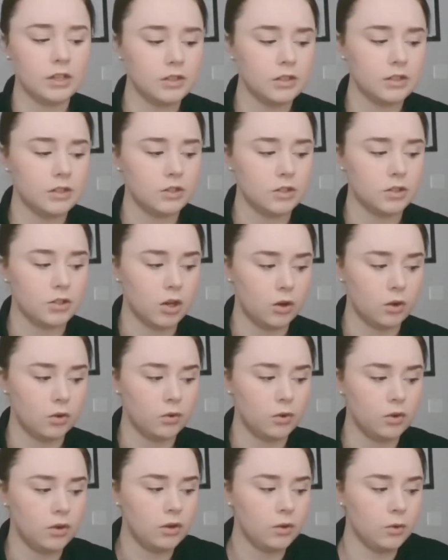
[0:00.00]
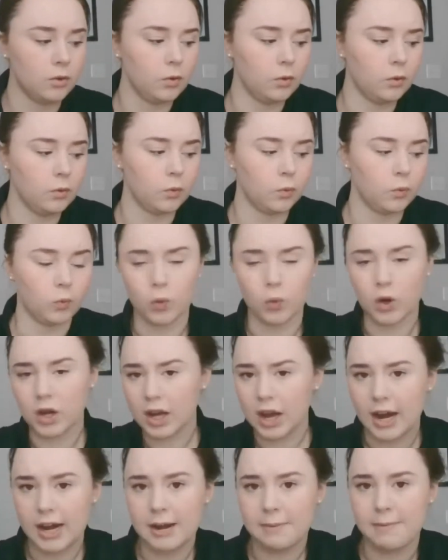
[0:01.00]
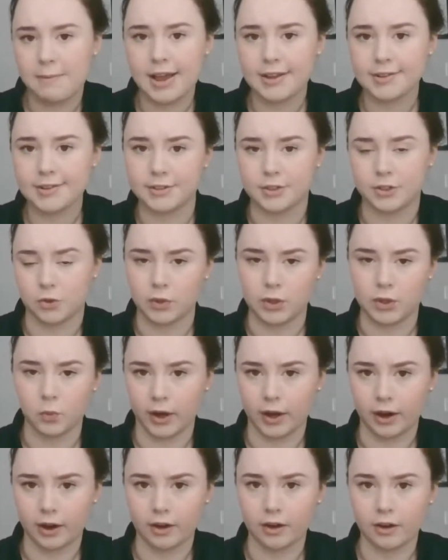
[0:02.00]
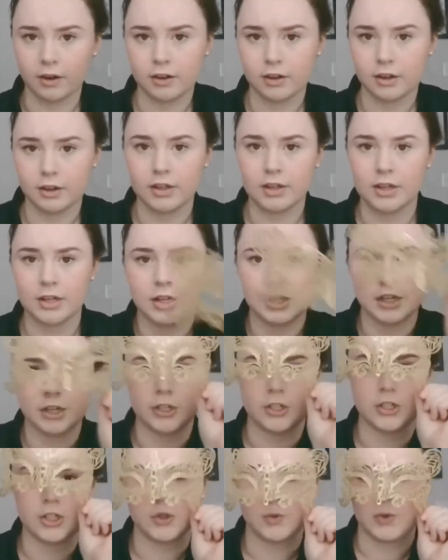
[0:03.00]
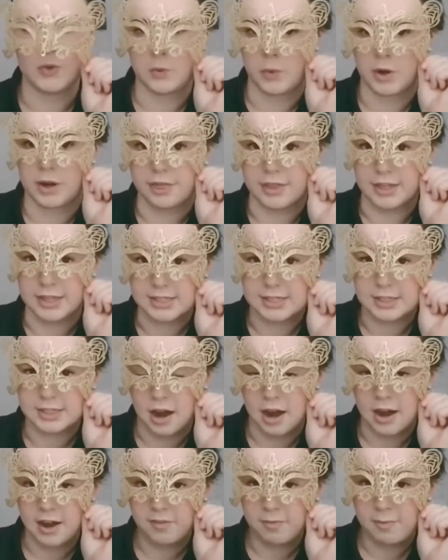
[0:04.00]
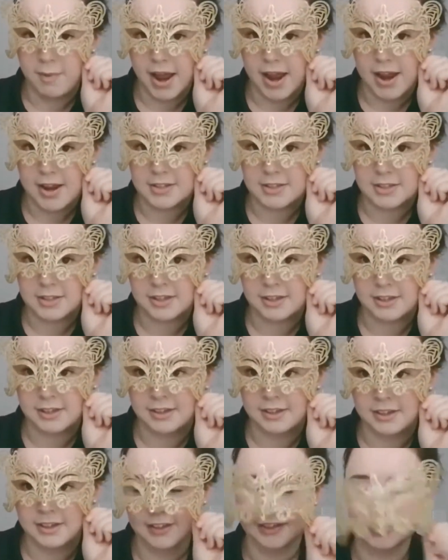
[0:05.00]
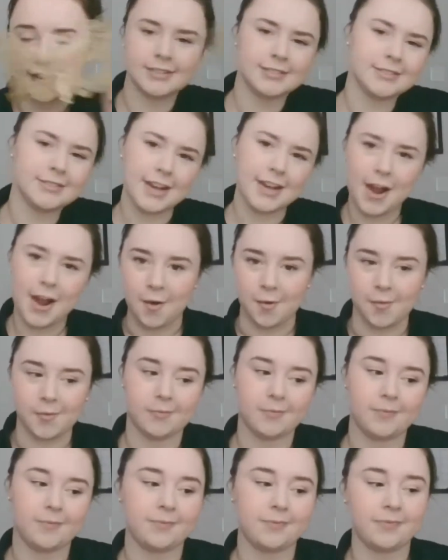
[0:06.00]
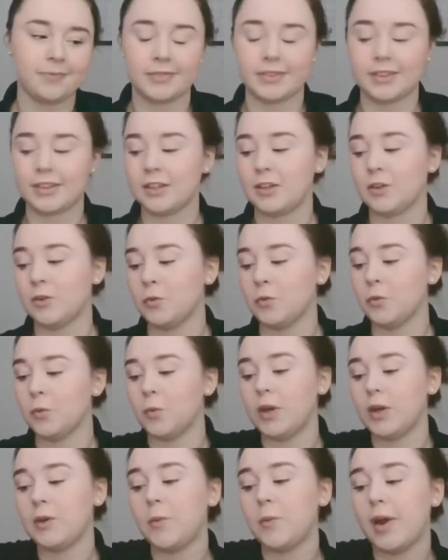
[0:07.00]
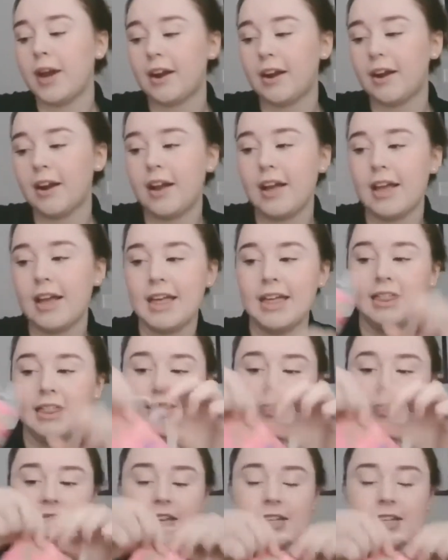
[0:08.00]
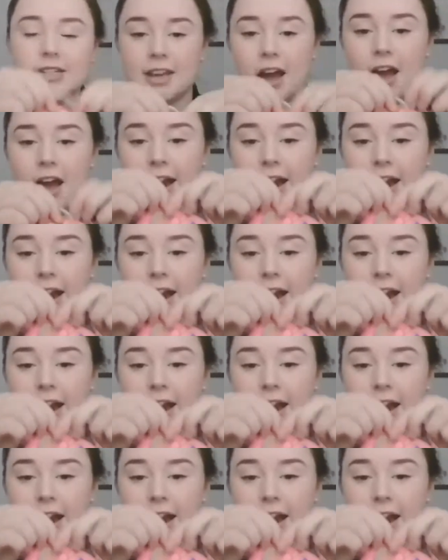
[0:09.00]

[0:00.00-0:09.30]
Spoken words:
So what kind of mask do we wear? Do we wear this kind of mask? No. We wear this kind